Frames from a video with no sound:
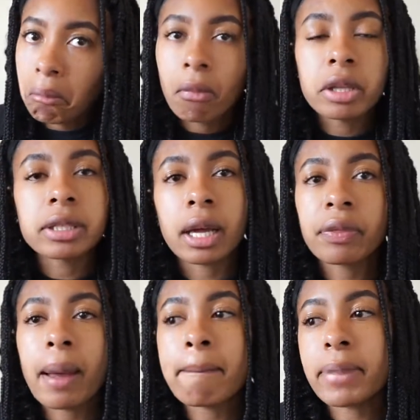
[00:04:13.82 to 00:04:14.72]
It's not
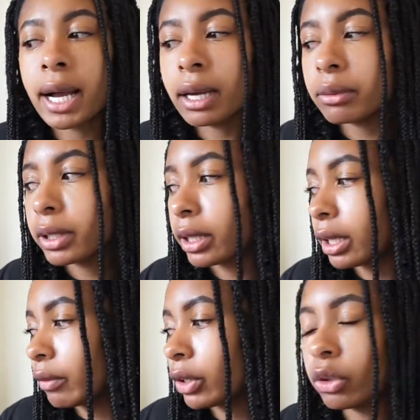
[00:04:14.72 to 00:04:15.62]
that bad when they're
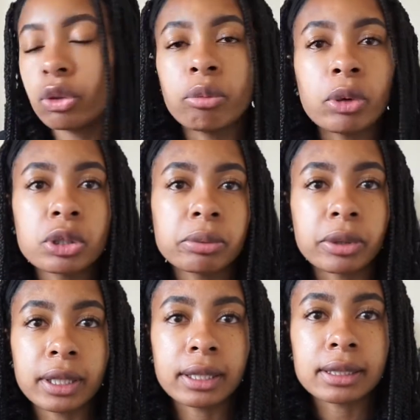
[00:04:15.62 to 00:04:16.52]
giving you multiple
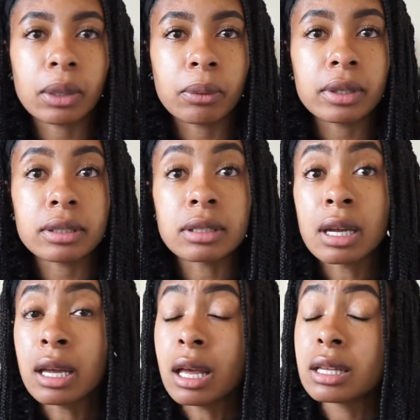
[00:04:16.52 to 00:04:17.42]
things at once.
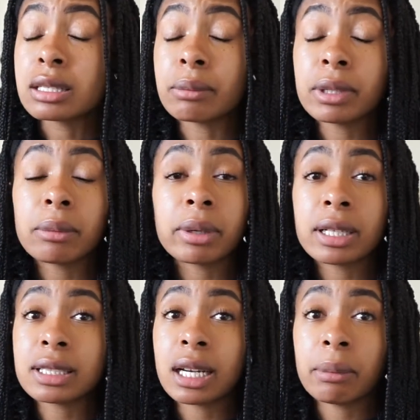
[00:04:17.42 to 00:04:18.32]
Some of the
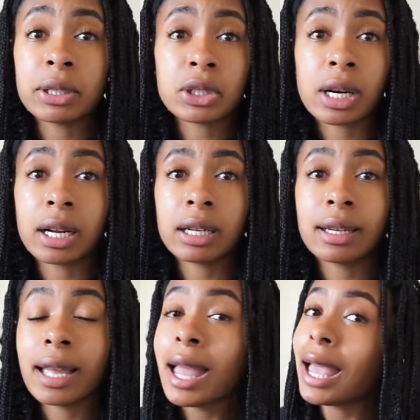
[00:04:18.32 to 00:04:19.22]
brands that I've been
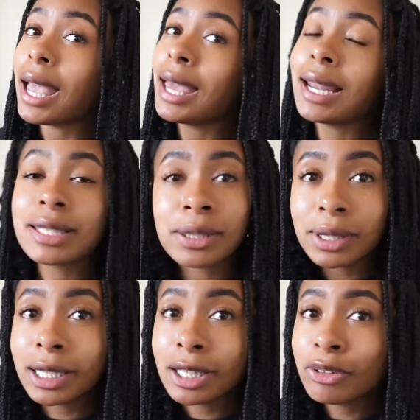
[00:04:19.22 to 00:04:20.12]
trying, and I still
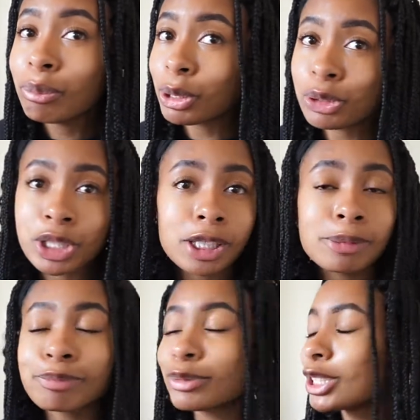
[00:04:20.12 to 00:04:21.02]
love
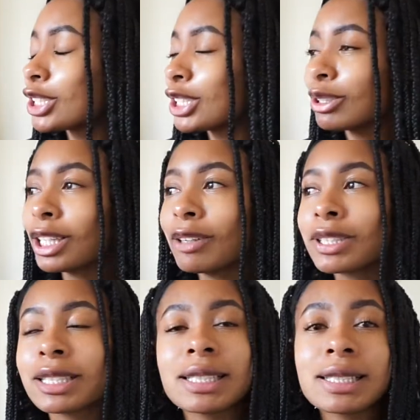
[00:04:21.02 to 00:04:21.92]
Boscha, still love it
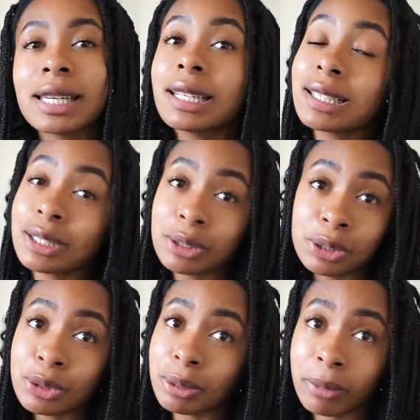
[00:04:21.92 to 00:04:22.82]
to this day, and I still
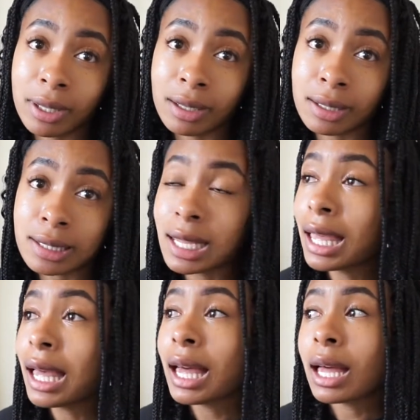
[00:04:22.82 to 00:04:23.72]
use some things.
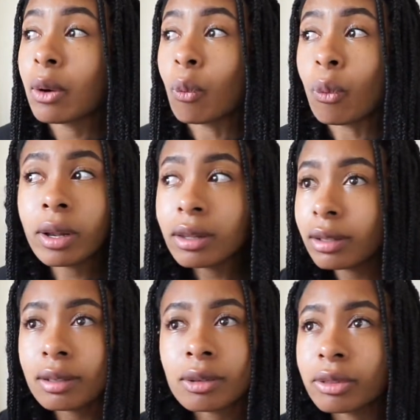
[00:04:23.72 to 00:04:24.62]
One
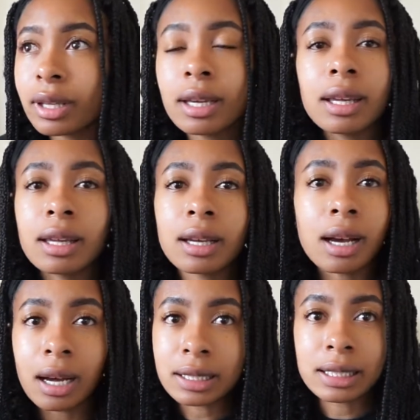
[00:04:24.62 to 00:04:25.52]
little thing
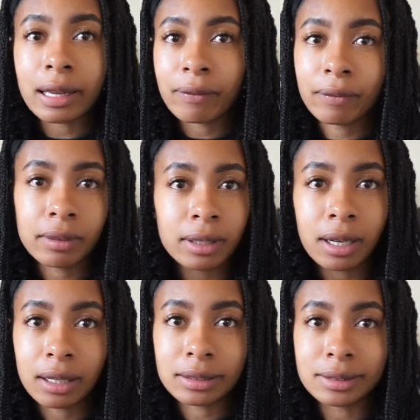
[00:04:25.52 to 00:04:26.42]
costs
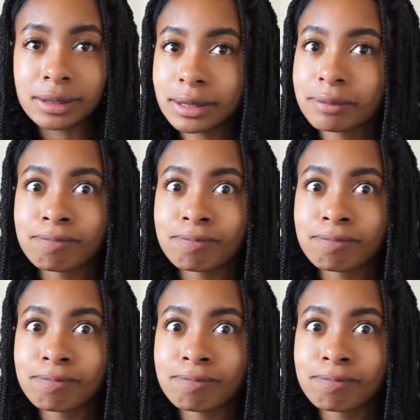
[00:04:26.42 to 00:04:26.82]
$50.